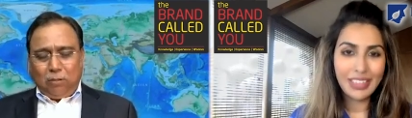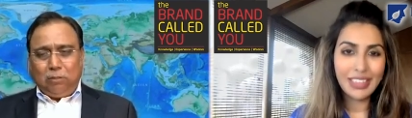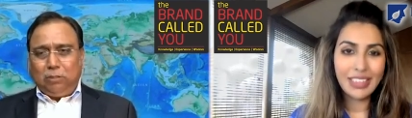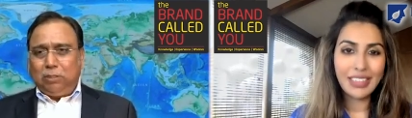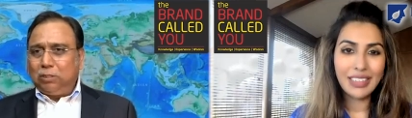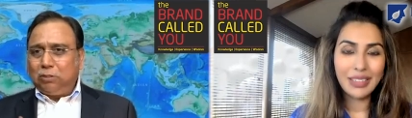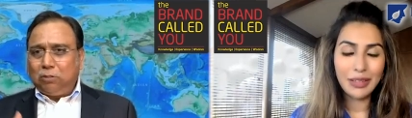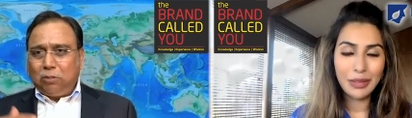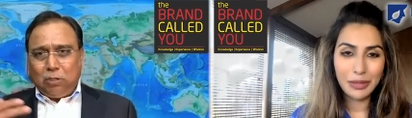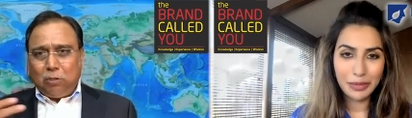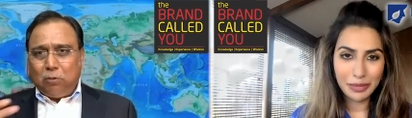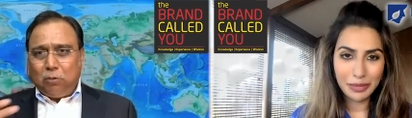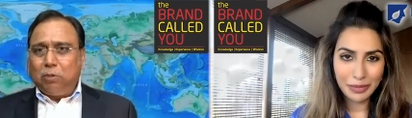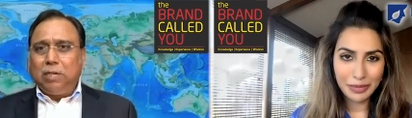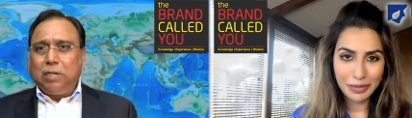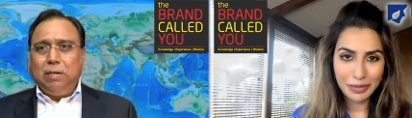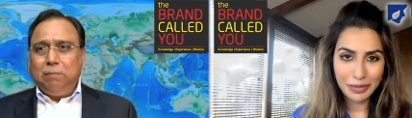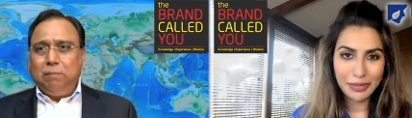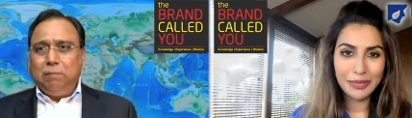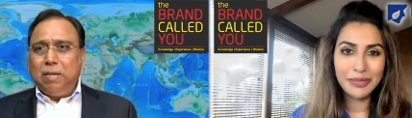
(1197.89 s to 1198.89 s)
Speaker 1: just on a
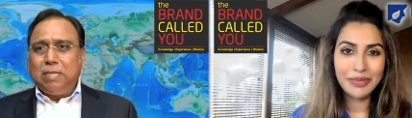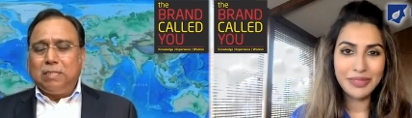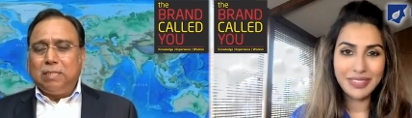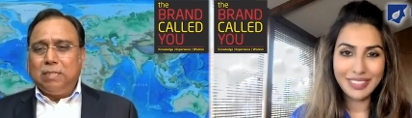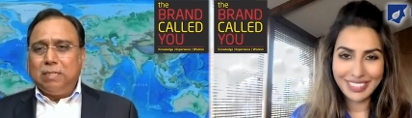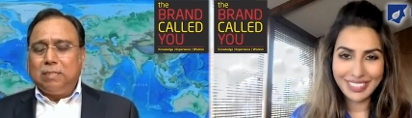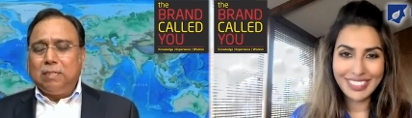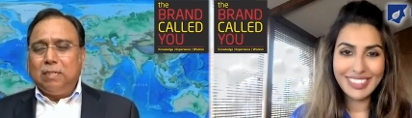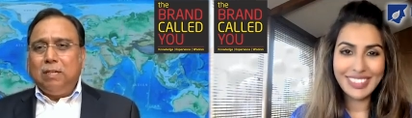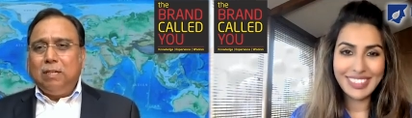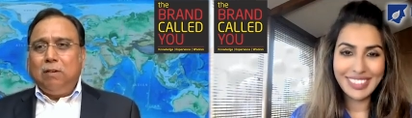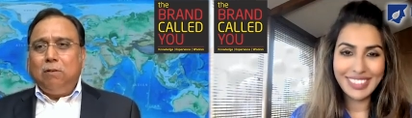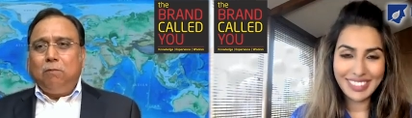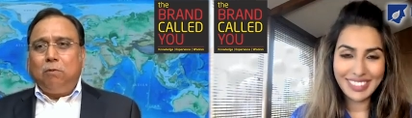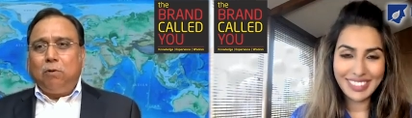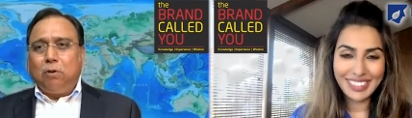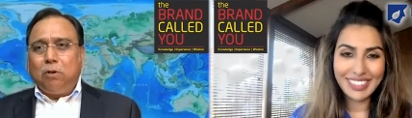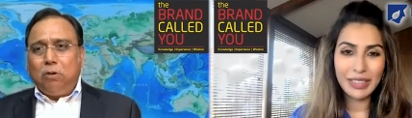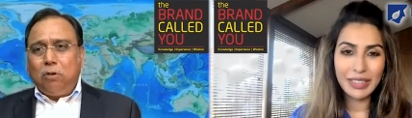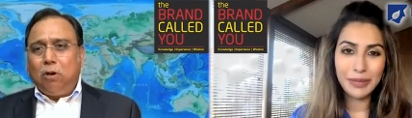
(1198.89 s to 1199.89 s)
routine basis
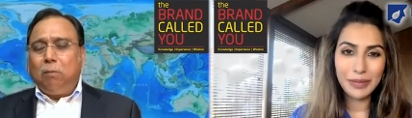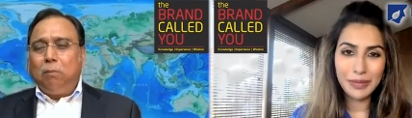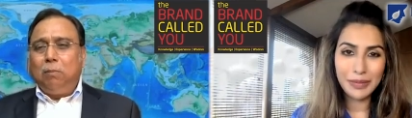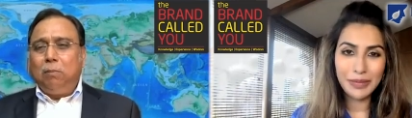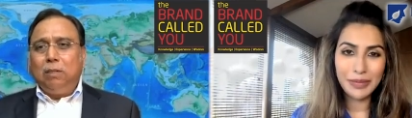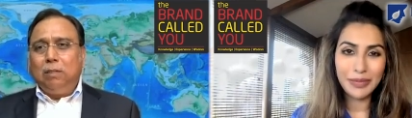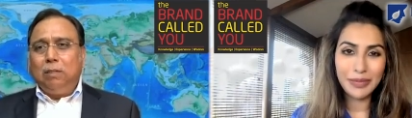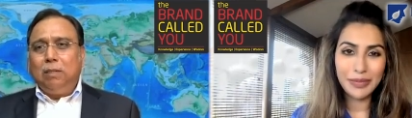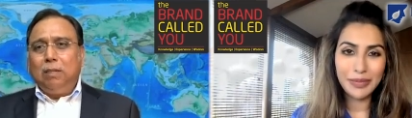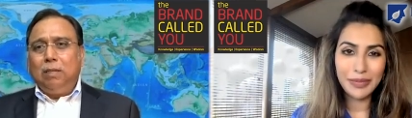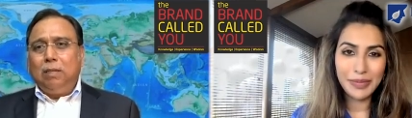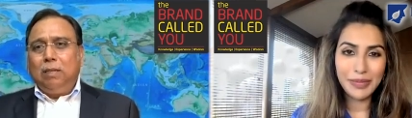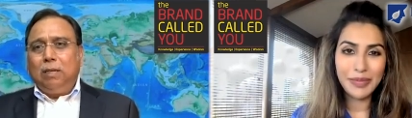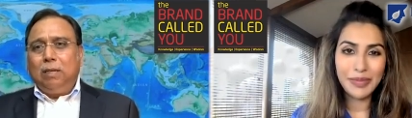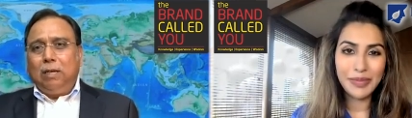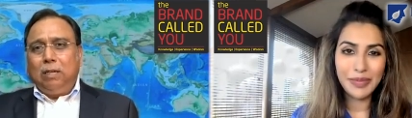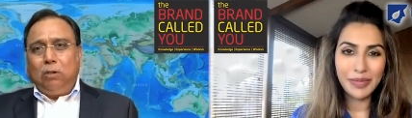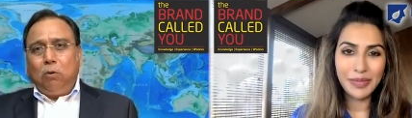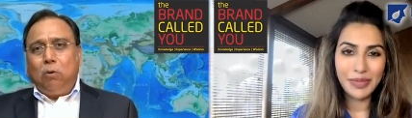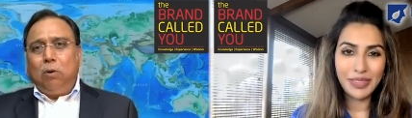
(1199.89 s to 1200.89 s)
for a normal
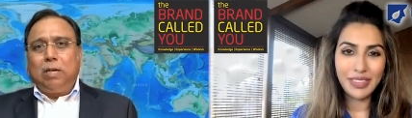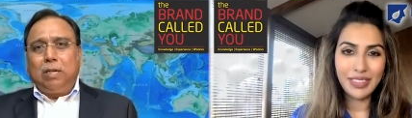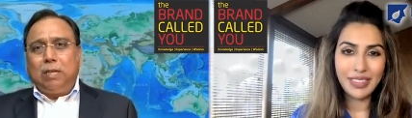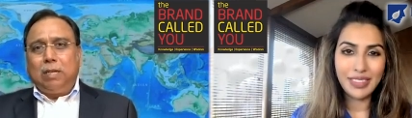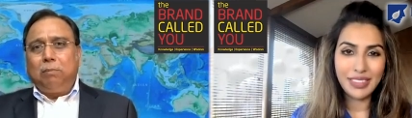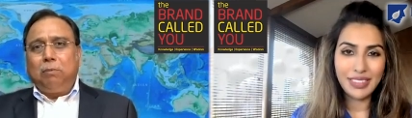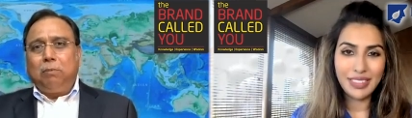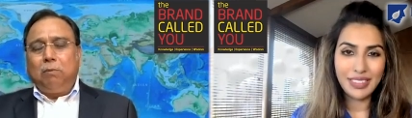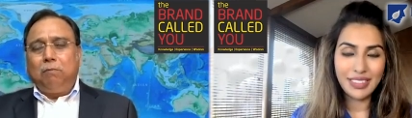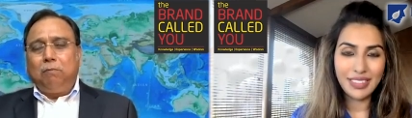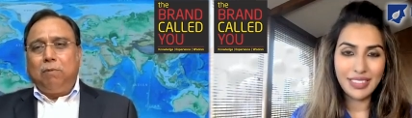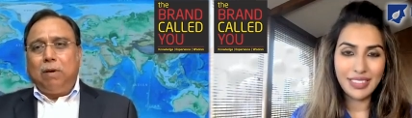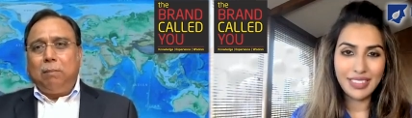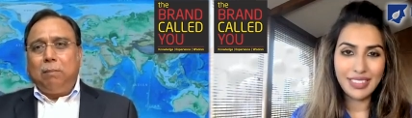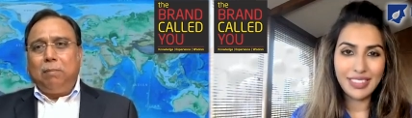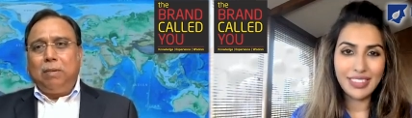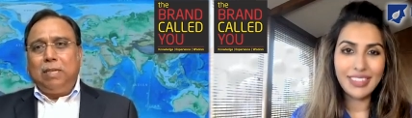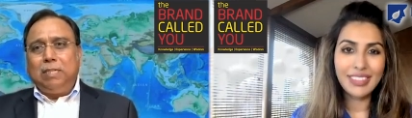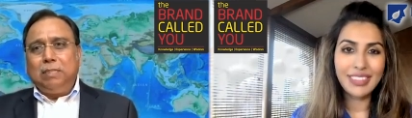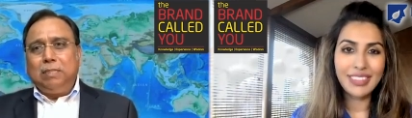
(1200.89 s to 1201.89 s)
low-income group
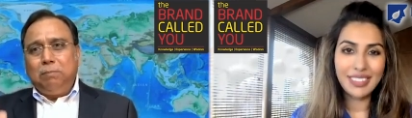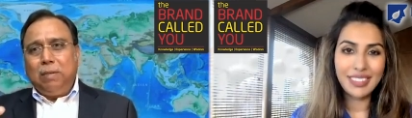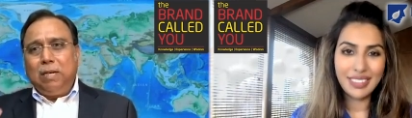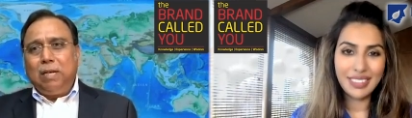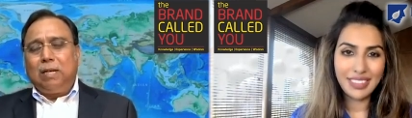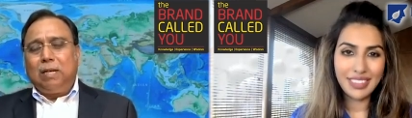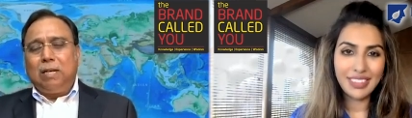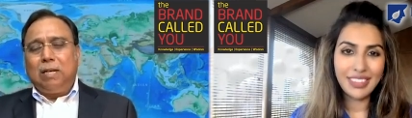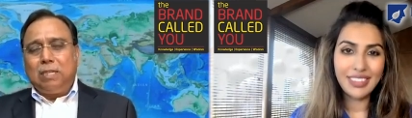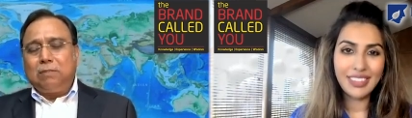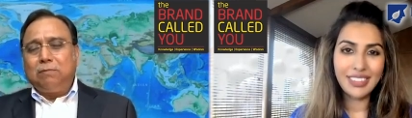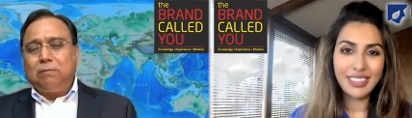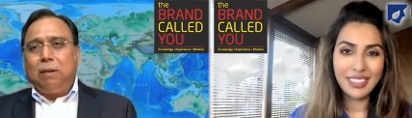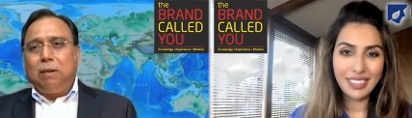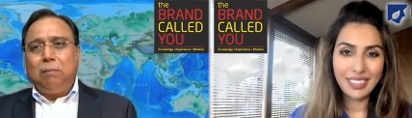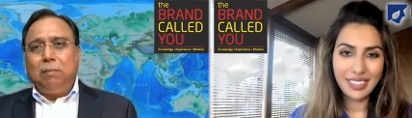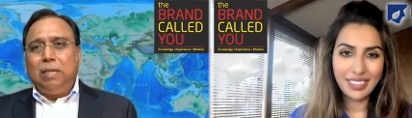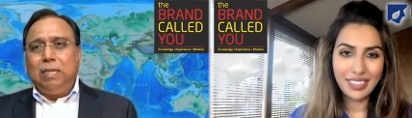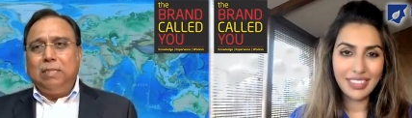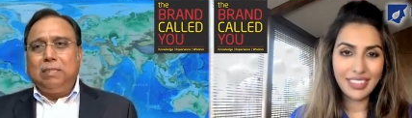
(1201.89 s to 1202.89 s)
families, middle-class
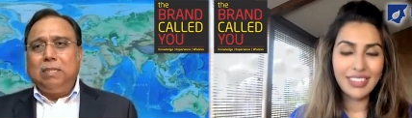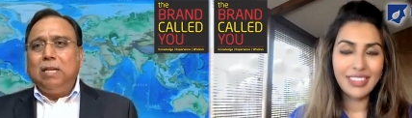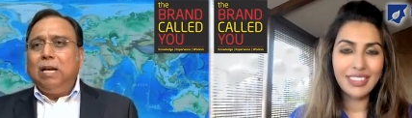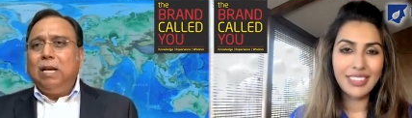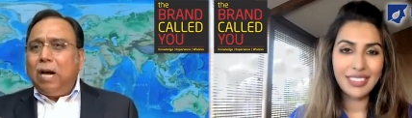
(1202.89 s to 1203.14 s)
families?